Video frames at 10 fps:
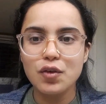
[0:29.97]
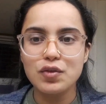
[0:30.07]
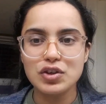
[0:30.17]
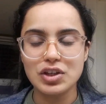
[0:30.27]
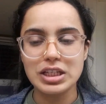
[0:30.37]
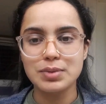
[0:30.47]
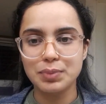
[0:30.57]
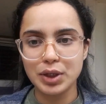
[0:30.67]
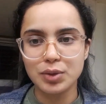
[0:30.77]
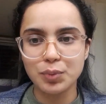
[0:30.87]
which has
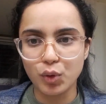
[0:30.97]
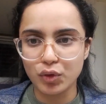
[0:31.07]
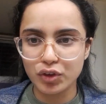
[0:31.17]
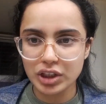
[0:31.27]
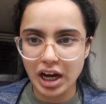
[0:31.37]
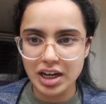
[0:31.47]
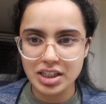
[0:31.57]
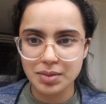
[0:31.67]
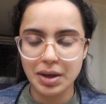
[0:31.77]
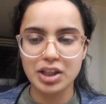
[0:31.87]
sprint board for task
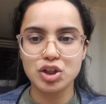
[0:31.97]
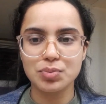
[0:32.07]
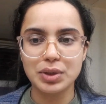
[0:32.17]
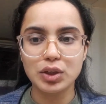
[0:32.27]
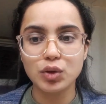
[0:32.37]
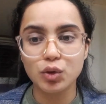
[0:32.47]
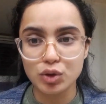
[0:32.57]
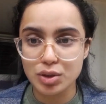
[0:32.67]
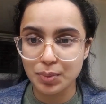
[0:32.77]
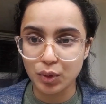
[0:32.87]
management,
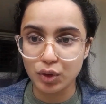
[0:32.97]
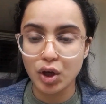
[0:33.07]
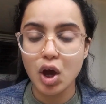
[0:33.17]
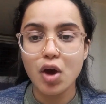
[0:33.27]
goals board